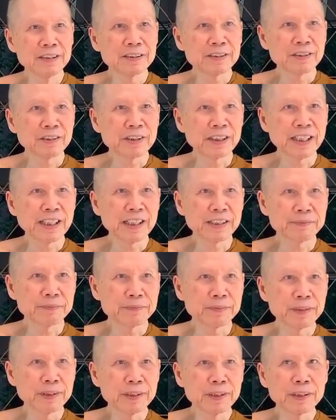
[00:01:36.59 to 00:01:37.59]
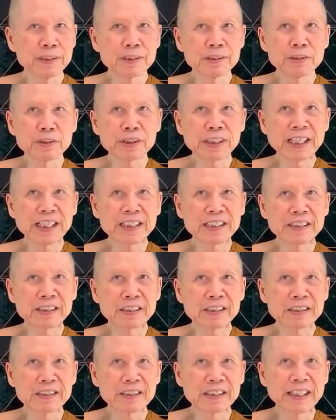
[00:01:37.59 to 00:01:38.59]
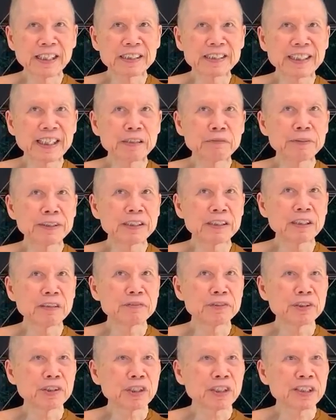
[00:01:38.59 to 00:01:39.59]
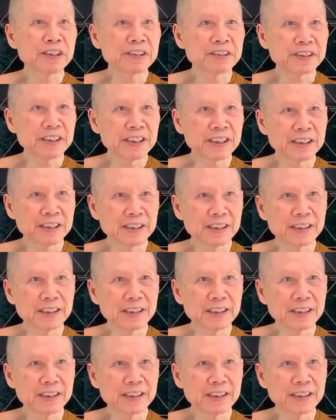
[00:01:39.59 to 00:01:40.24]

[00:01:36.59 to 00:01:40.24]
so that you can then get rid of your conceit.